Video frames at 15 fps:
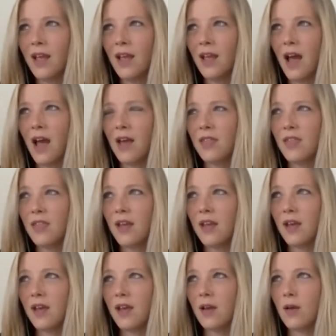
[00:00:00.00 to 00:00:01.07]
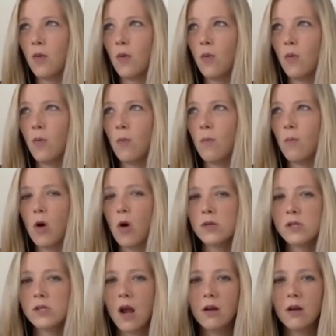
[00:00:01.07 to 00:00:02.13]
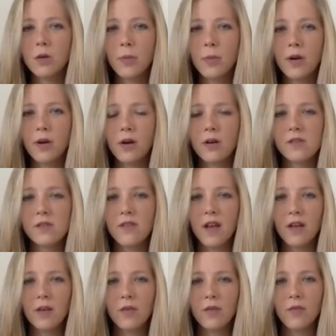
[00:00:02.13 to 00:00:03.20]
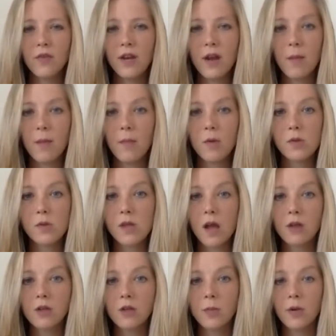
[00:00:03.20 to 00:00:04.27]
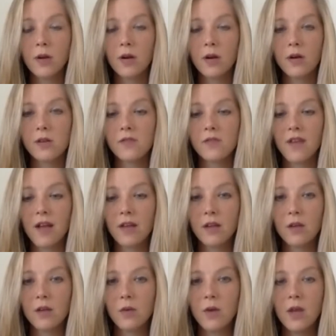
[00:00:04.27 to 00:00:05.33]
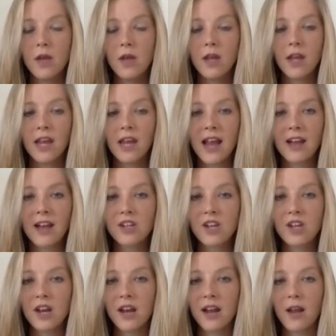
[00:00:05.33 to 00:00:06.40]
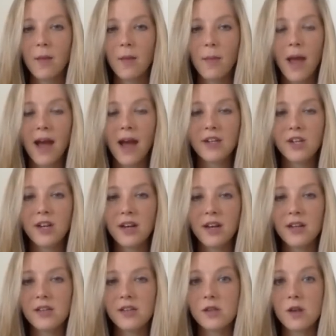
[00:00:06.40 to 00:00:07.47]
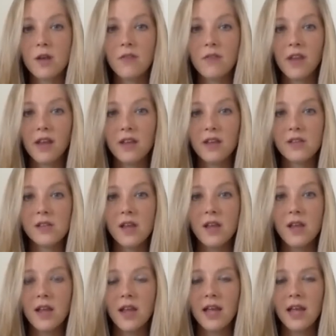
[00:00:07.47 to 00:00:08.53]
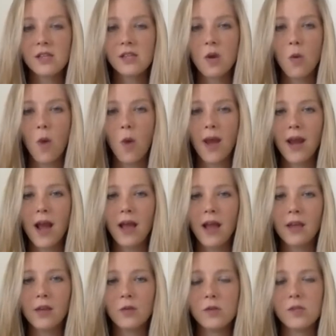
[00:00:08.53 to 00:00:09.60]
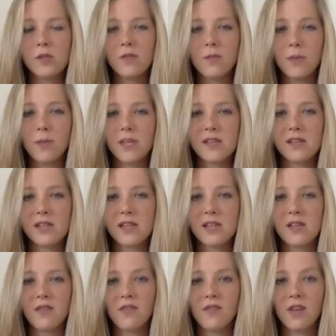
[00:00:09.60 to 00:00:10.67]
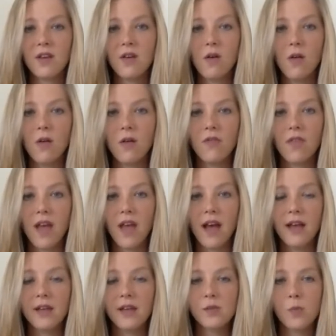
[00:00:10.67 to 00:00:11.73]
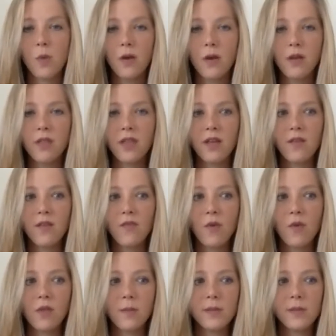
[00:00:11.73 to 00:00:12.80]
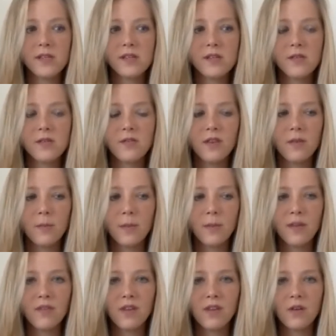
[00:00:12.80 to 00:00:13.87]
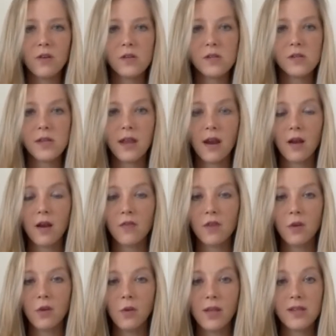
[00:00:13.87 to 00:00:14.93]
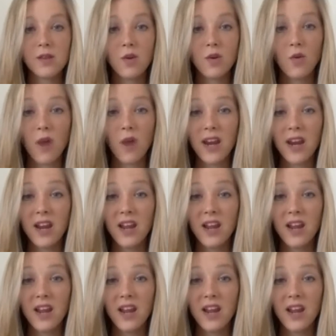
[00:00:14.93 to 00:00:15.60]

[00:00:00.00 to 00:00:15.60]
I think most entrepreneurs value freedom. Most entrepreneurs value connection and compassion and service. And so why not use the business as a vehicle of that? It's one thing for the business to be a vehicle to take care of you, and that's great.